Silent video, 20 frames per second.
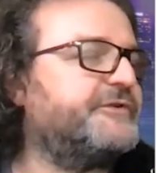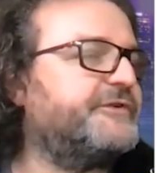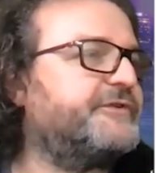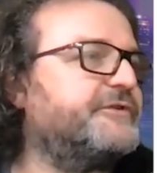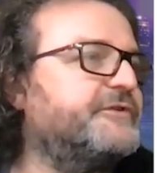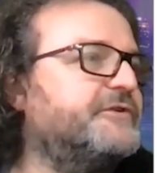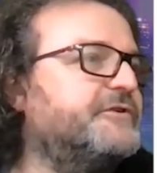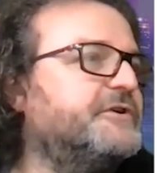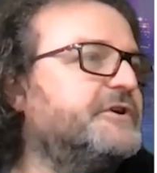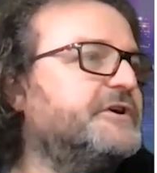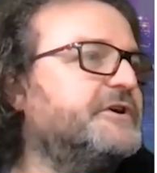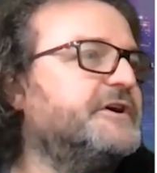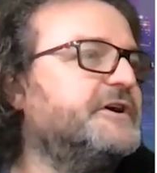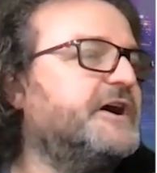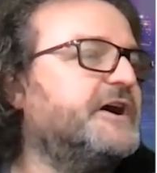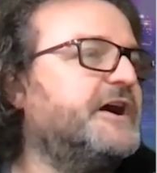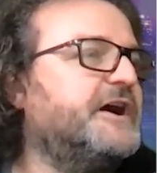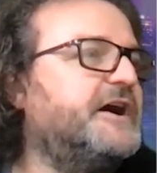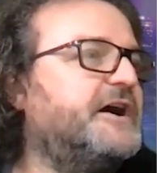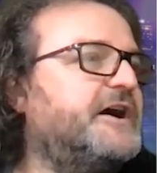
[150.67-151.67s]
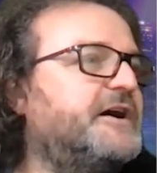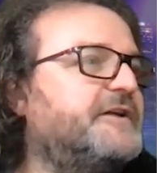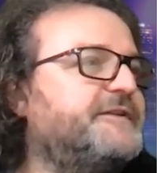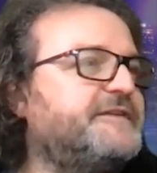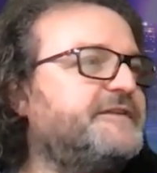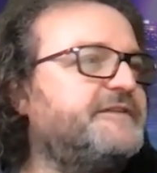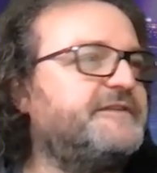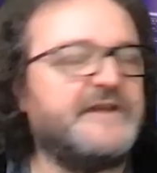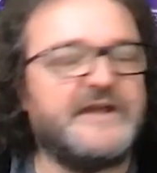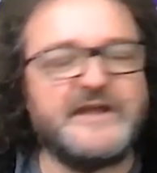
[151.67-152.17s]
So uh,
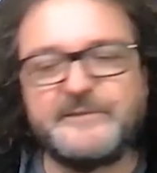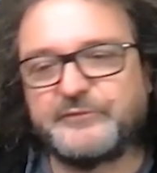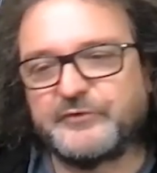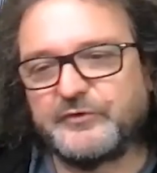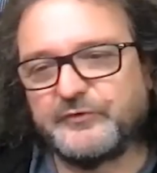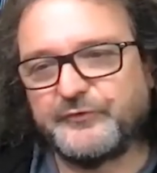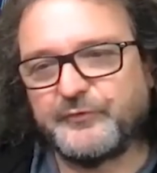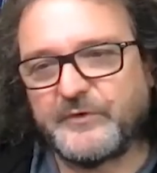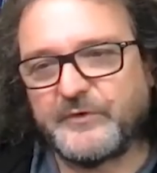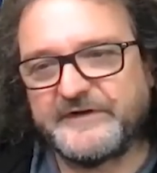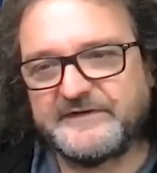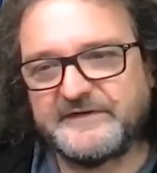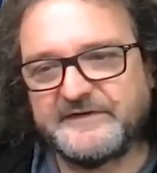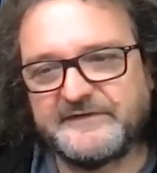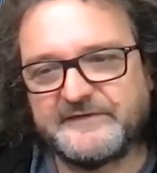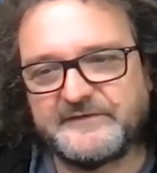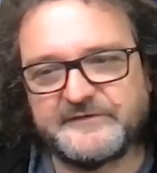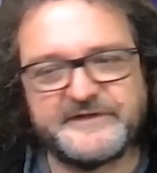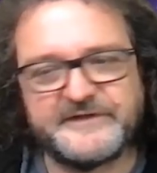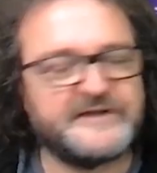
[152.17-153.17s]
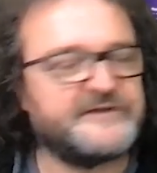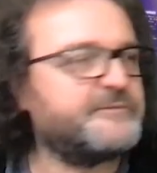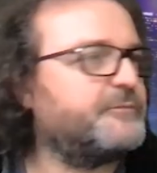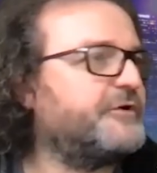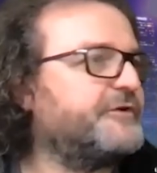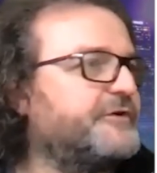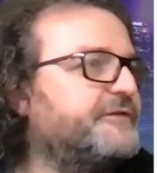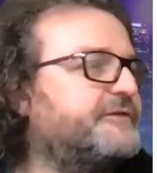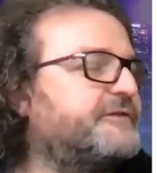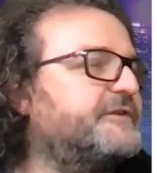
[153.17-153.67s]
this is April twentieth, so next
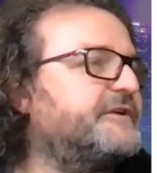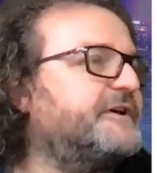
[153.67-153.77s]
month,